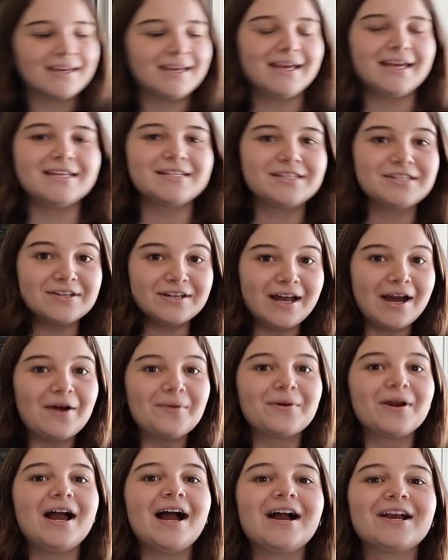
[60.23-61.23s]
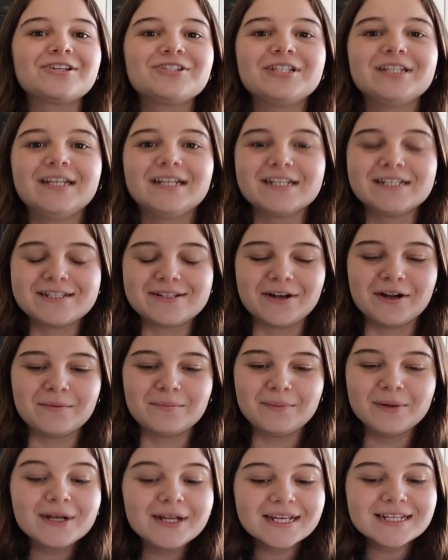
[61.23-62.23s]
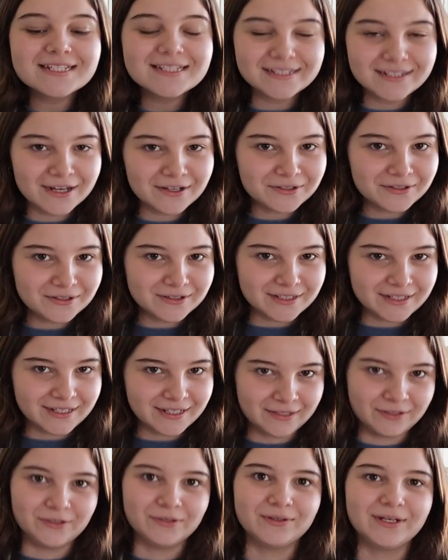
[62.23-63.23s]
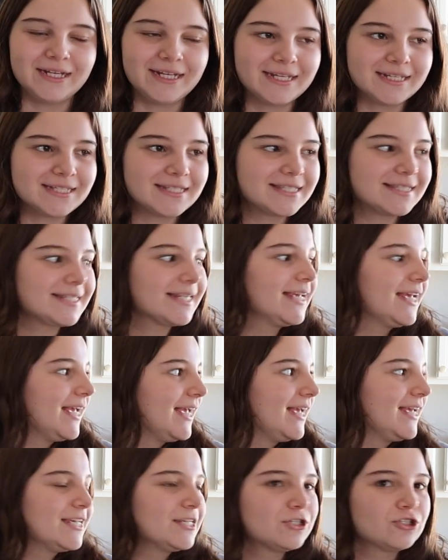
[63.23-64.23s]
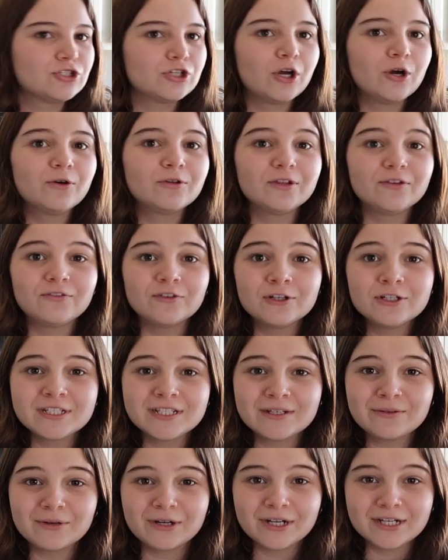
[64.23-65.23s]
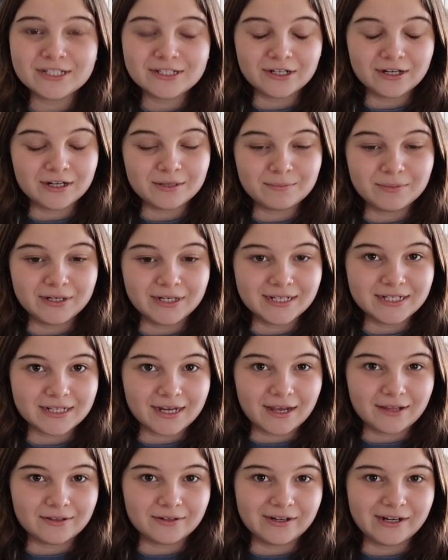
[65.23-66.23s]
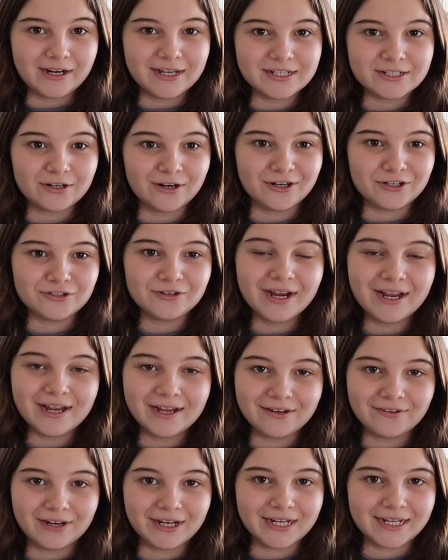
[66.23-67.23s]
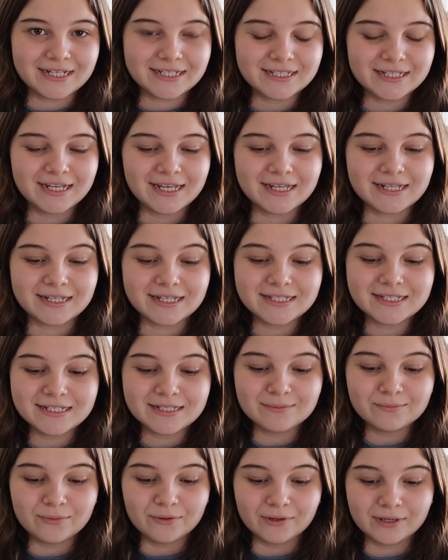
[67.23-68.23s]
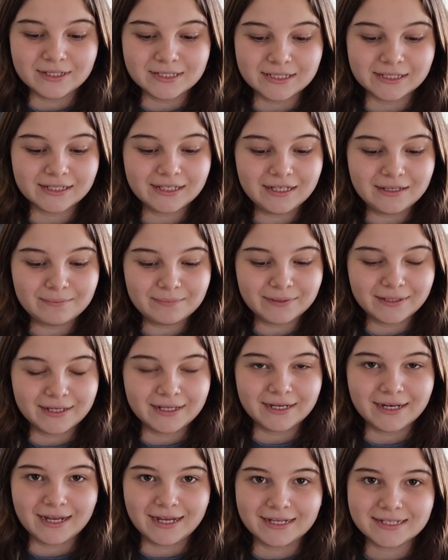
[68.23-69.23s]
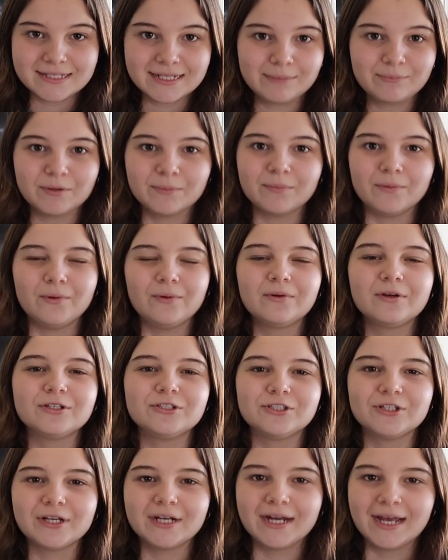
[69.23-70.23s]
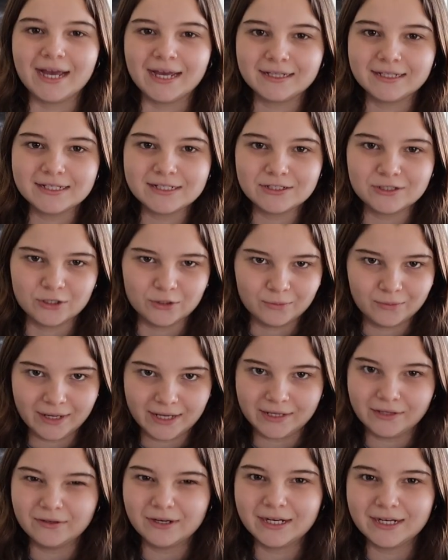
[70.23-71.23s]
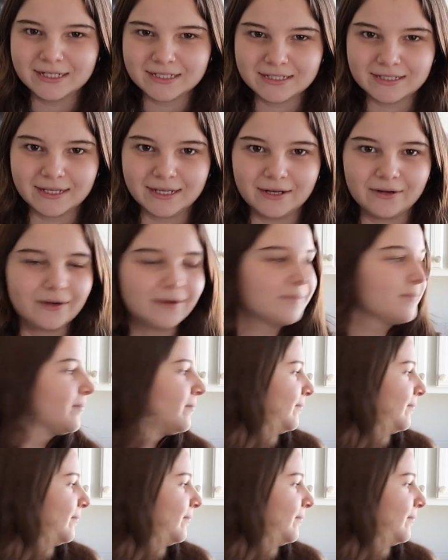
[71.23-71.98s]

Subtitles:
And so now we're actually gonna start putting together the ingredients. So the first thing we're gonna start putting together is our dry ingredients, and this is important to keep in a separate bowl because you're gonna add this to your wet ingredients later.